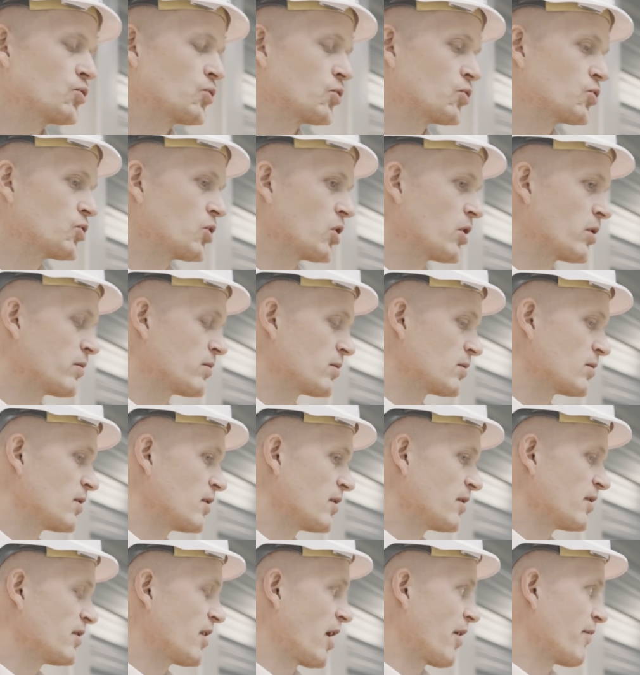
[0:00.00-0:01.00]
to certain
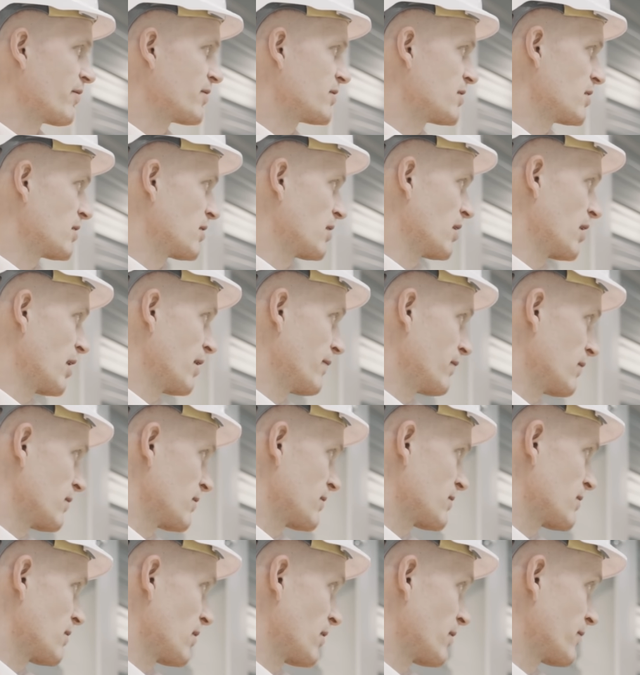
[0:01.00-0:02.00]
guaranteed
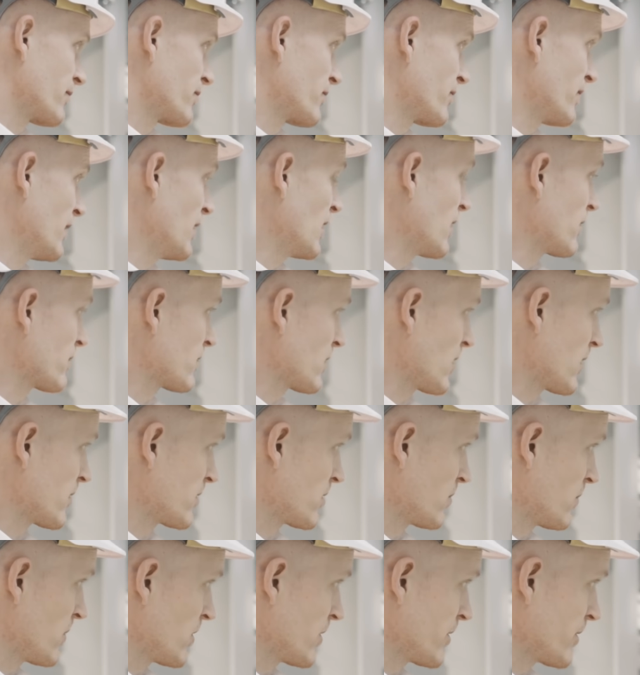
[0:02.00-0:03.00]
levels of greenhouse
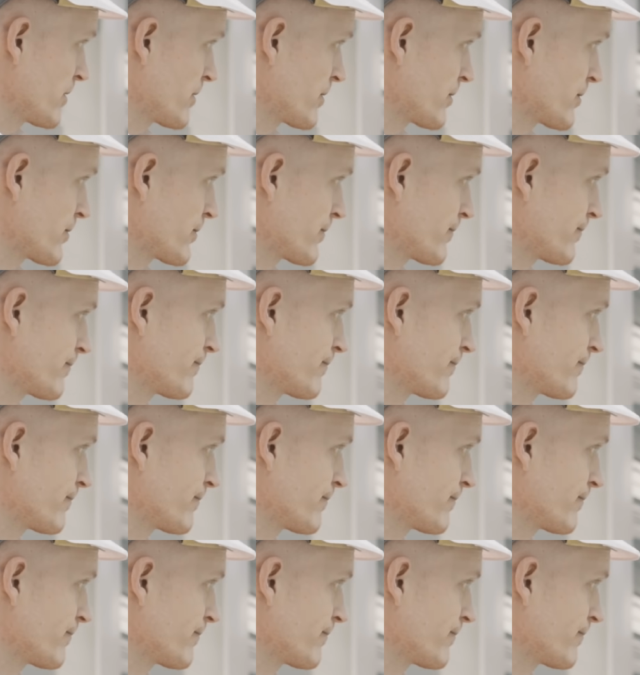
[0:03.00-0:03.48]
gas emissions.